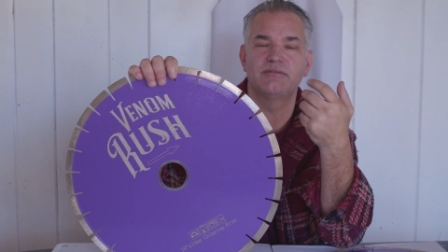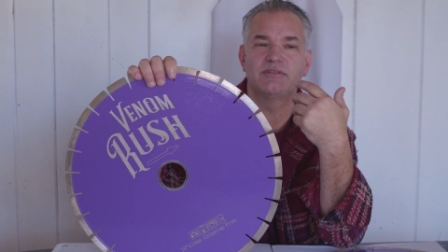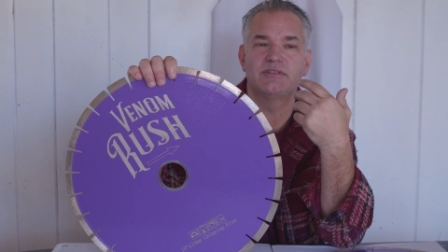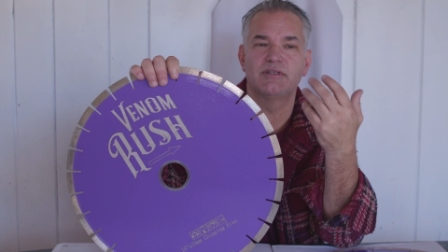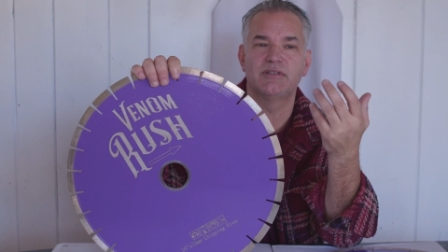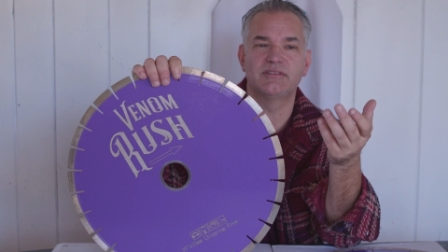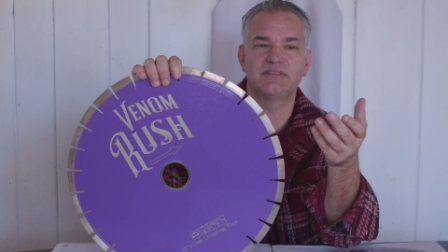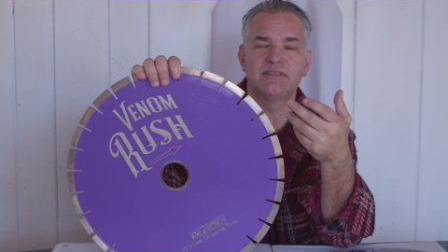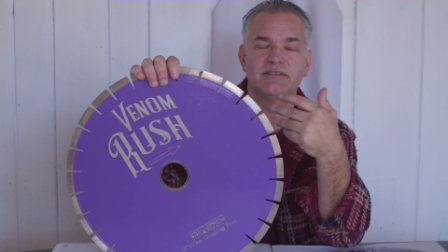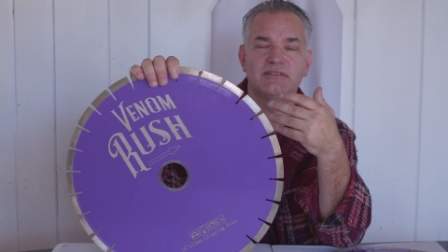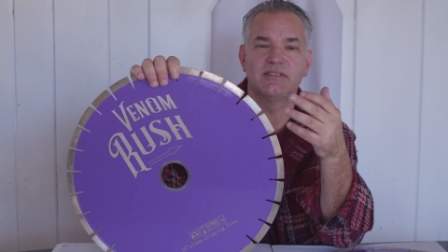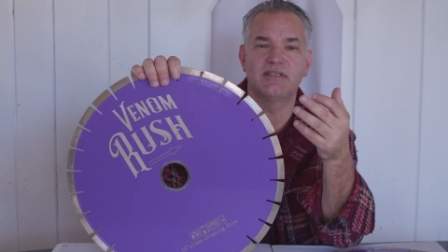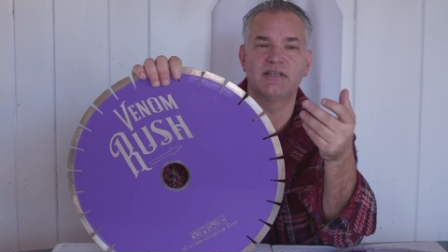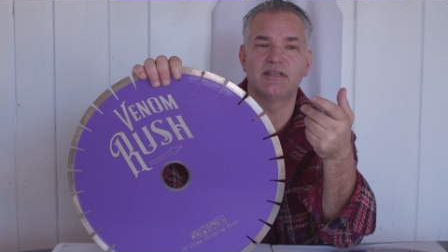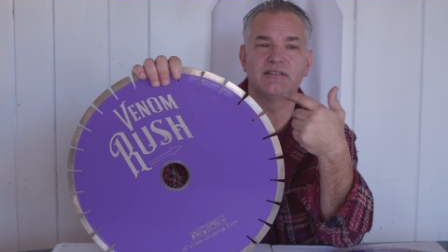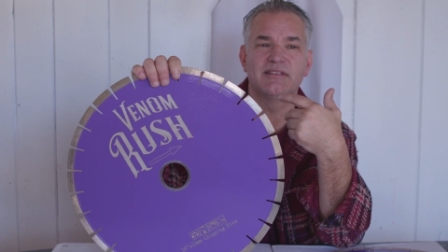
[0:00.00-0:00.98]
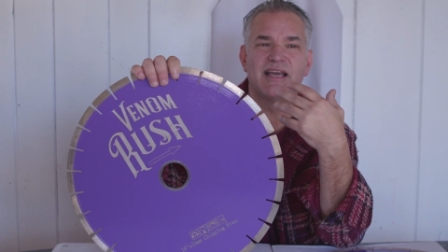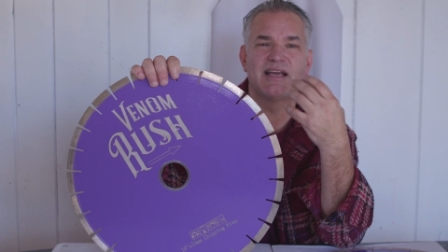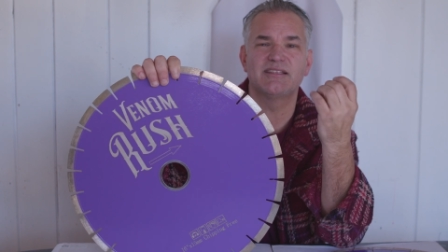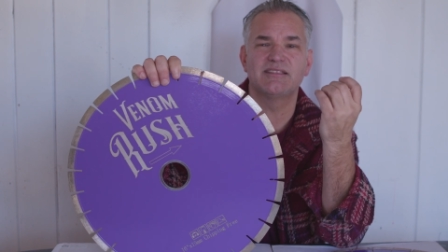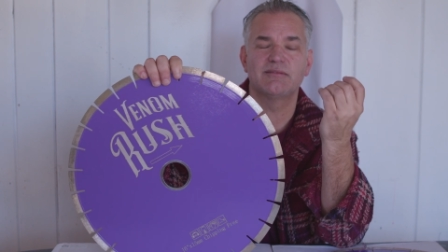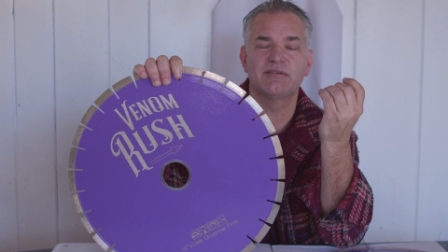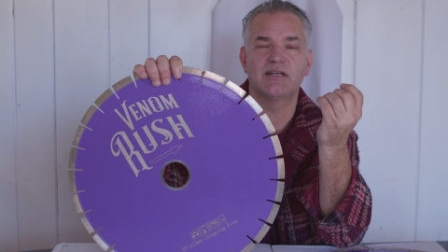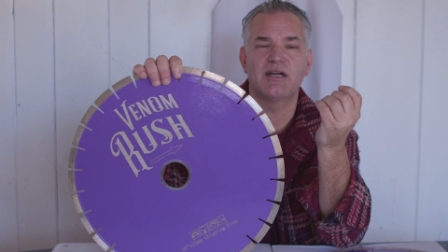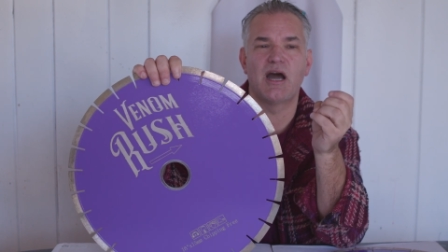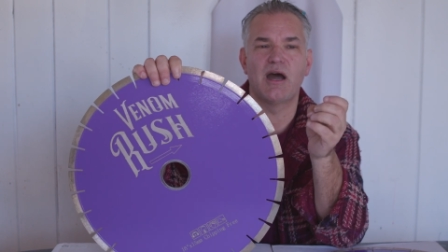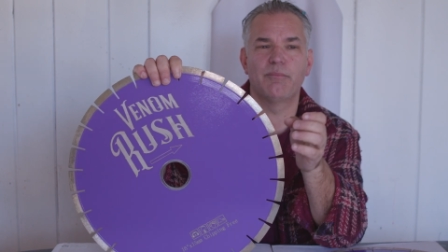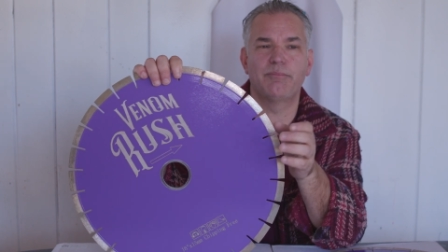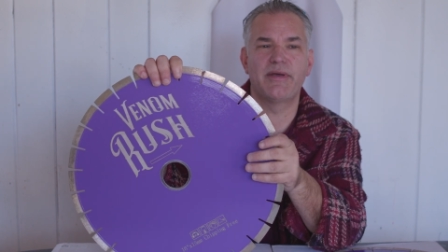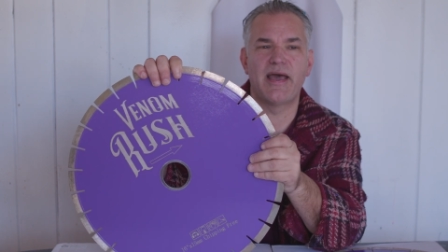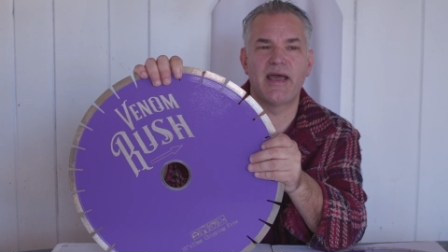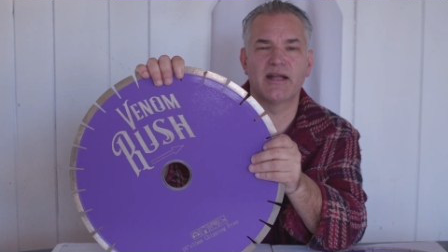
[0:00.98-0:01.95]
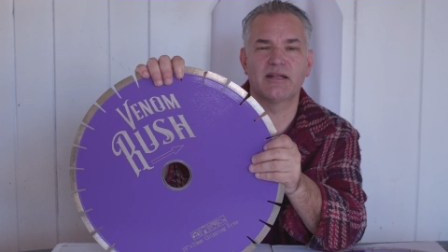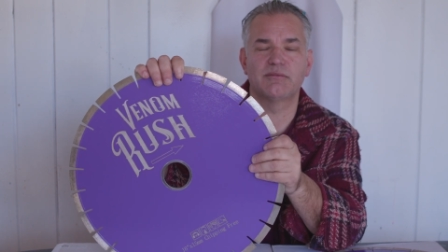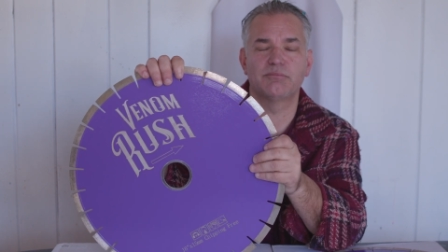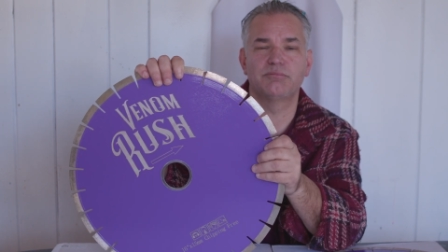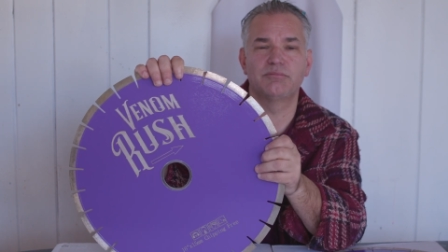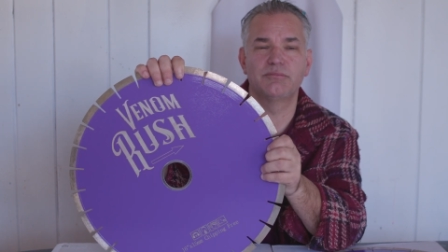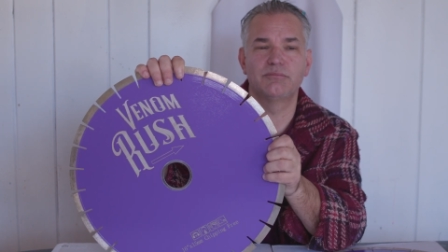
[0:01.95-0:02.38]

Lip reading: that compact